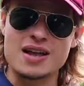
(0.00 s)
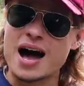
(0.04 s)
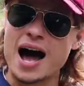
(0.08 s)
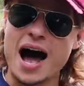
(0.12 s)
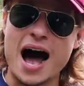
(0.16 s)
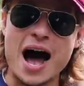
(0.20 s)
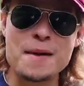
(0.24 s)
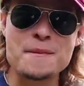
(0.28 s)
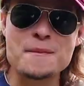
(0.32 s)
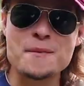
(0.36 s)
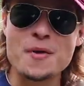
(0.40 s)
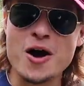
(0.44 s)

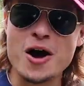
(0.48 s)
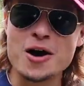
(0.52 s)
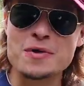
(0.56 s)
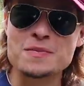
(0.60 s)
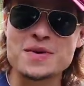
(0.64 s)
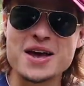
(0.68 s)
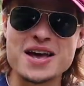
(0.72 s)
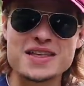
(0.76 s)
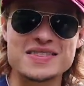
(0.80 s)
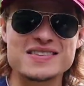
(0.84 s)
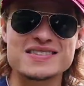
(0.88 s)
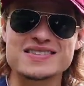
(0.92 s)
hop on
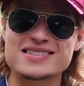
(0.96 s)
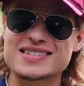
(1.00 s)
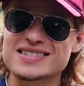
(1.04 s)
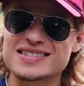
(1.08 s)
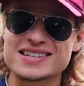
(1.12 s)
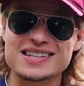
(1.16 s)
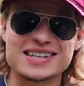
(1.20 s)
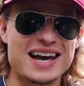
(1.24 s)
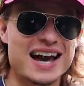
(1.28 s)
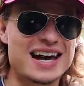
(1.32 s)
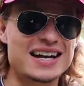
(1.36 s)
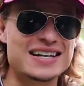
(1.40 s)
man, this
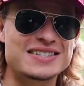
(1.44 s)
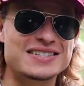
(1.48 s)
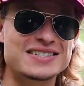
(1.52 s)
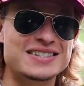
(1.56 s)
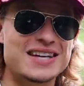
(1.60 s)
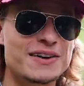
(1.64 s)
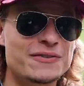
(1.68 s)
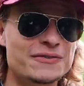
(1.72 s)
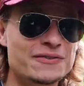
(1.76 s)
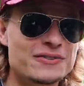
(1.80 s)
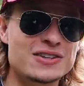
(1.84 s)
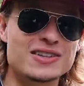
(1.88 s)
is the kind of
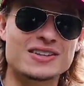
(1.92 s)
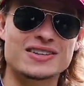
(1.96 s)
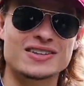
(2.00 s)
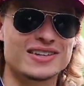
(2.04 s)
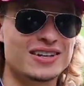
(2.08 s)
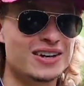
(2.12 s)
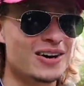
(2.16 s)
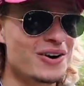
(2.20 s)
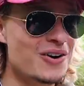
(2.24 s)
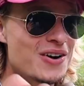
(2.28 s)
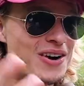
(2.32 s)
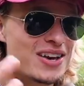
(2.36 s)
stuff,
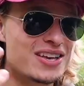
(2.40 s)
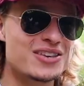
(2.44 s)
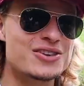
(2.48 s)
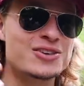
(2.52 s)
you know,